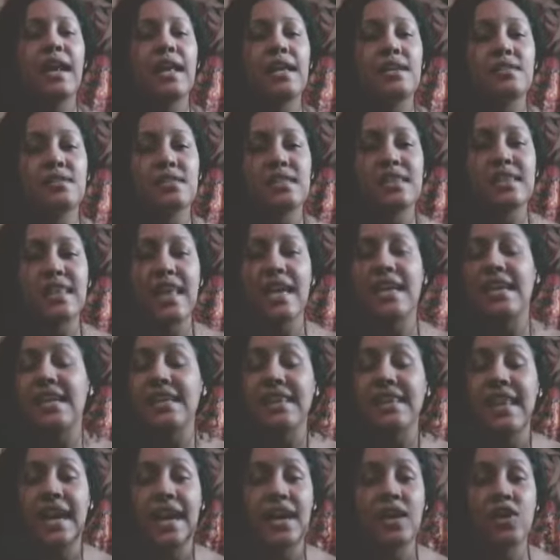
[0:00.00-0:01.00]
and
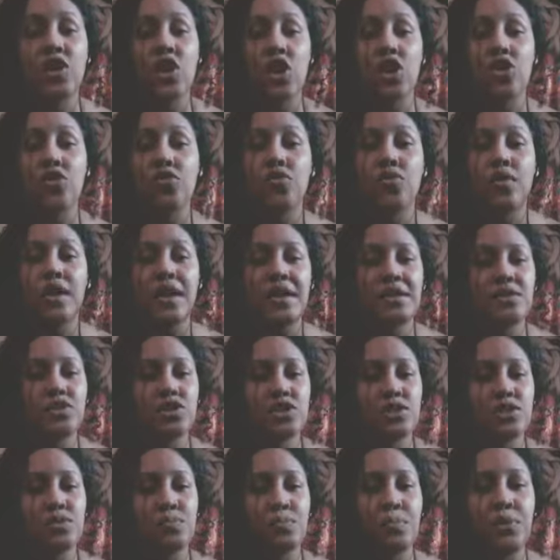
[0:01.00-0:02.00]
letting that go and
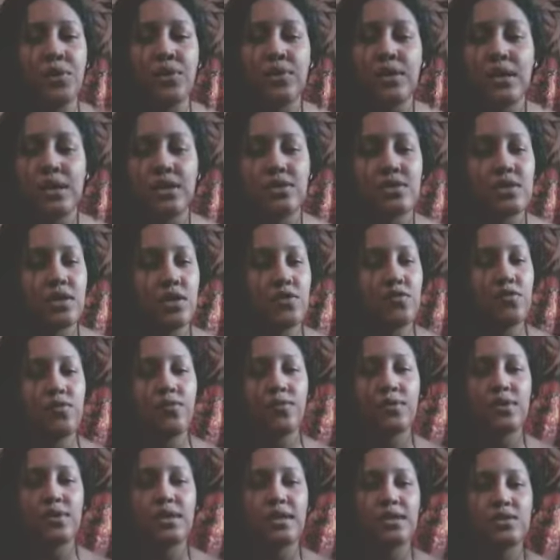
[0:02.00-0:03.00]
just putting yourself
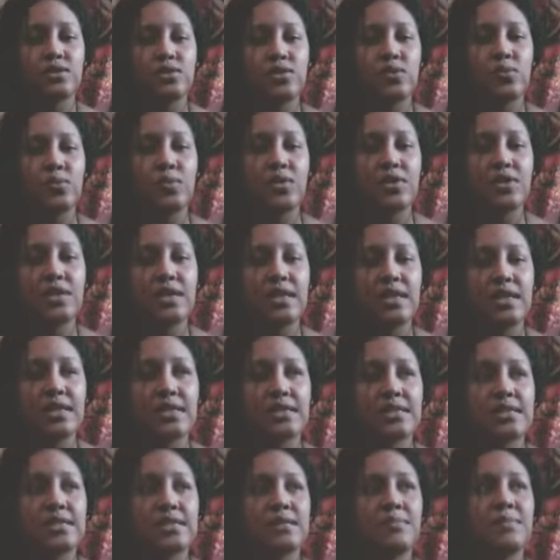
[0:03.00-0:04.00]
fully into the work that
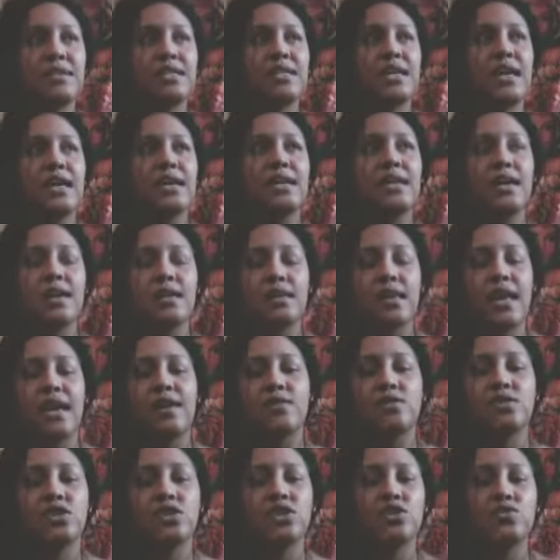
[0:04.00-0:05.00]
needs to be done
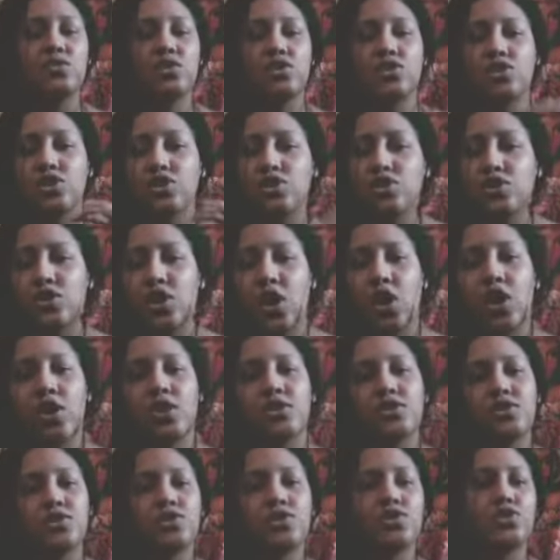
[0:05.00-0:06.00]
allows you to just
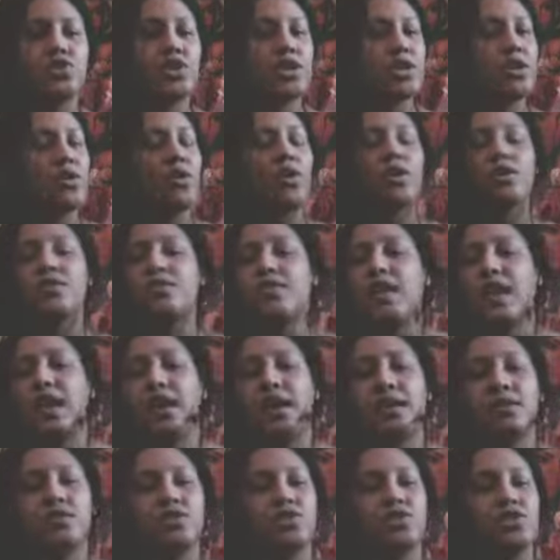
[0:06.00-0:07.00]
concentrate all of
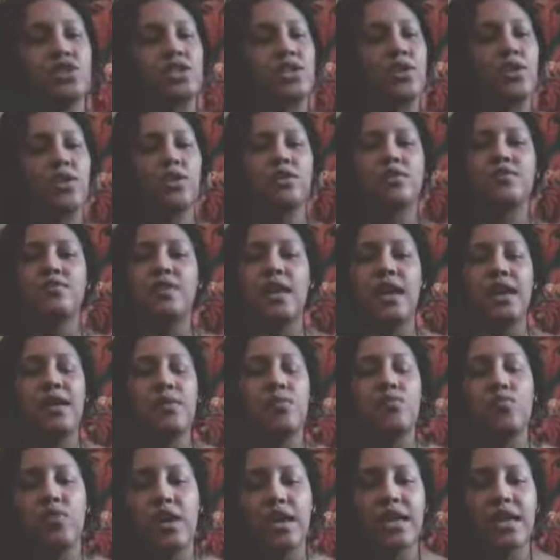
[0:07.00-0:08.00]
that energy, all of that,
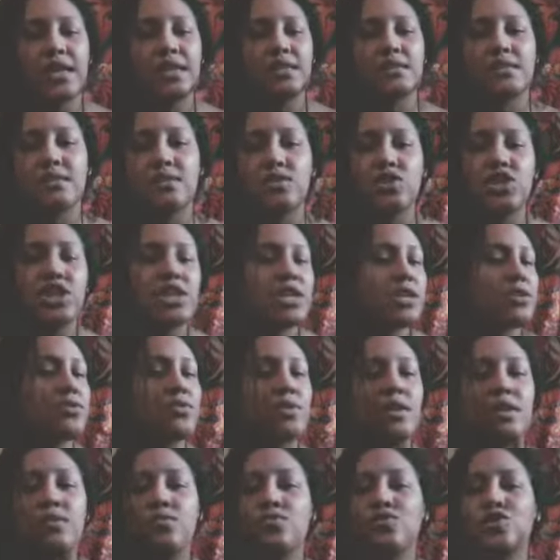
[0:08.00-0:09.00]
right, and
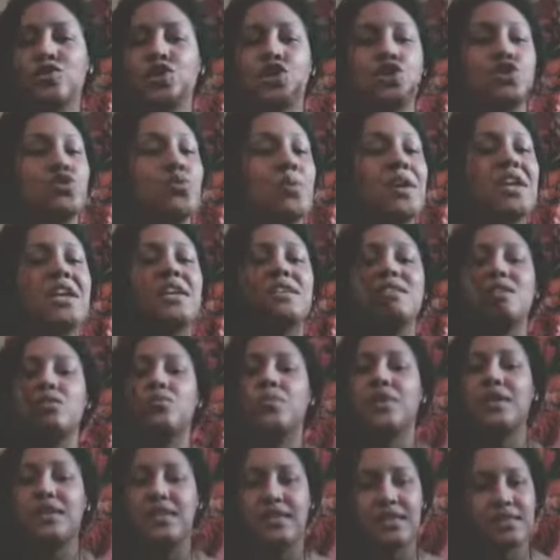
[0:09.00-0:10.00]
channel it straight into
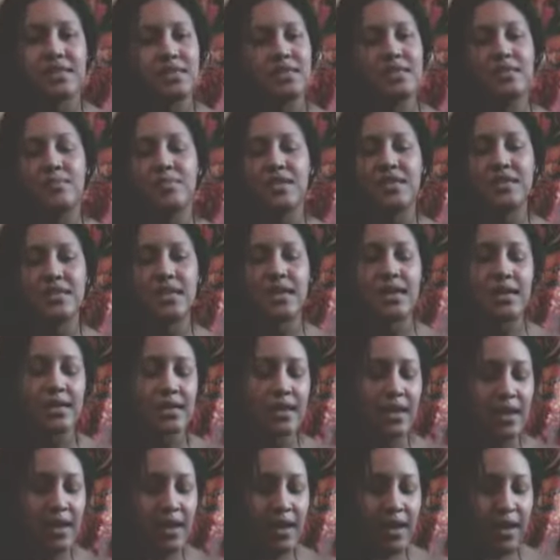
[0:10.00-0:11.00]
what needs to be done.
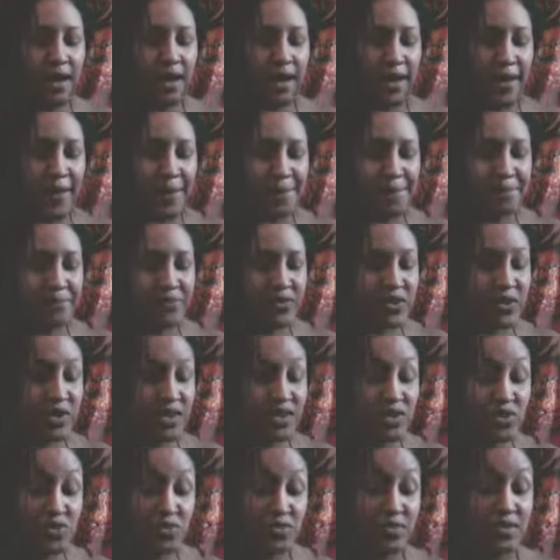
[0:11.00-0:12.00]
So
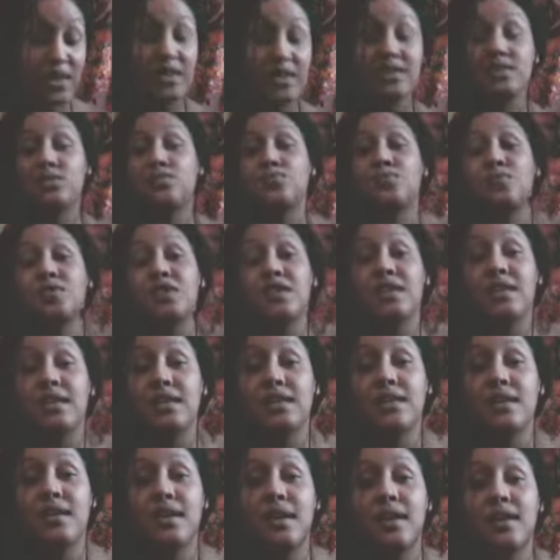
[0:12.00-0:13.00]
that's
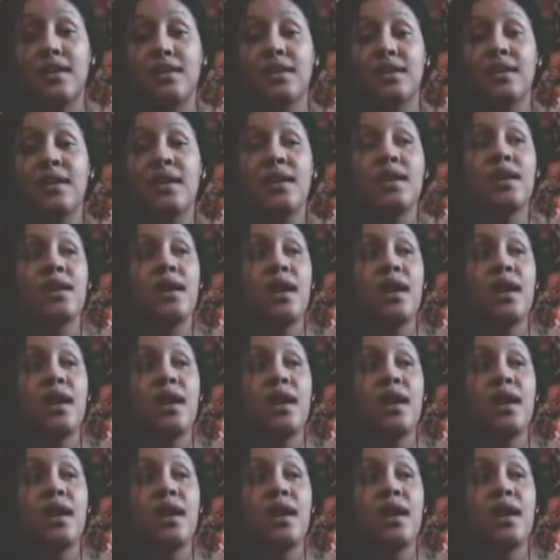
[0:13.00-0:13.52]
really a